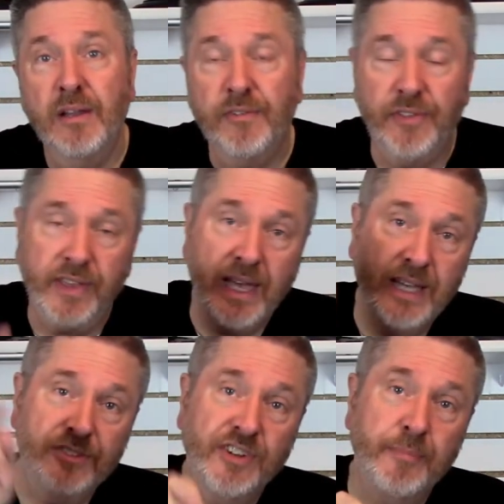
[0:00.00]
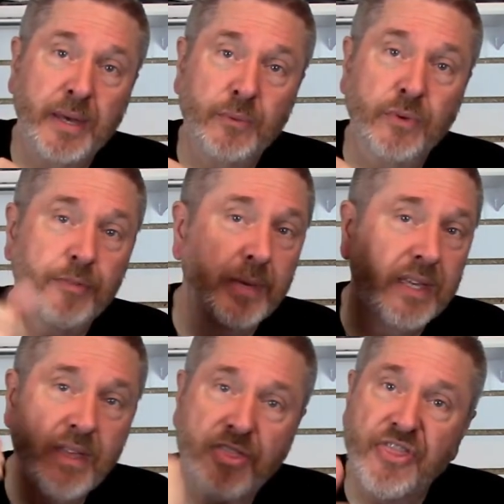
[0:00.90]
For the guys that have been with
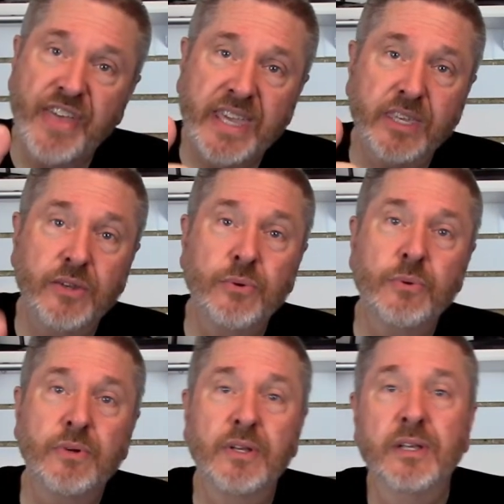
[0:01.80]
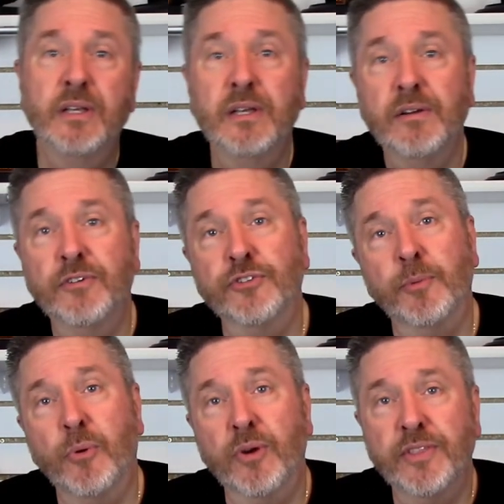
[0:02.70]
me, thank you for
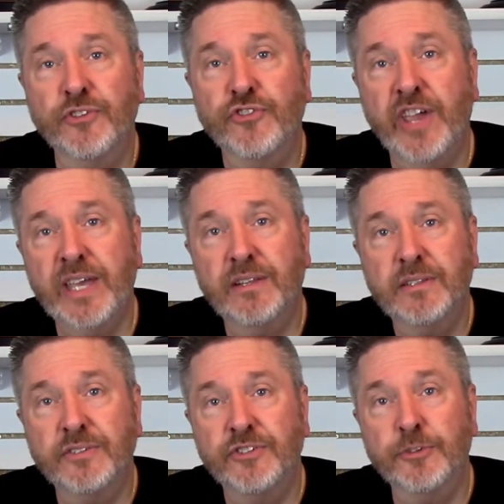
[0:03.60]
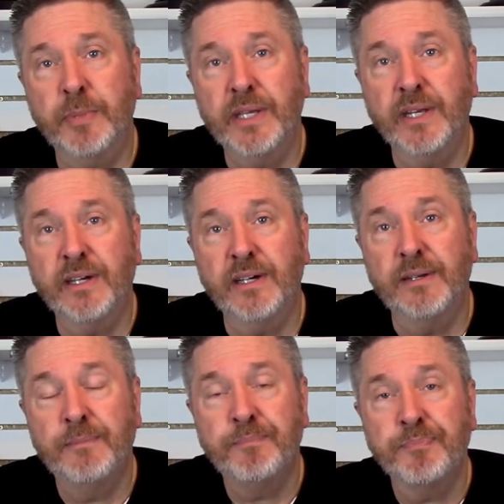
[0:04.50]
supporting this channel and just being a
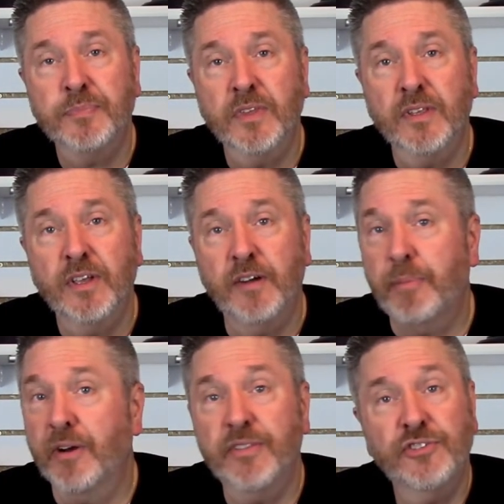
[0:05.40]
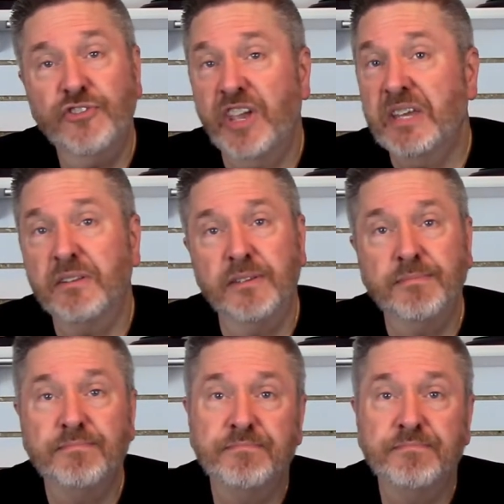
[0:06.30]
part of this channel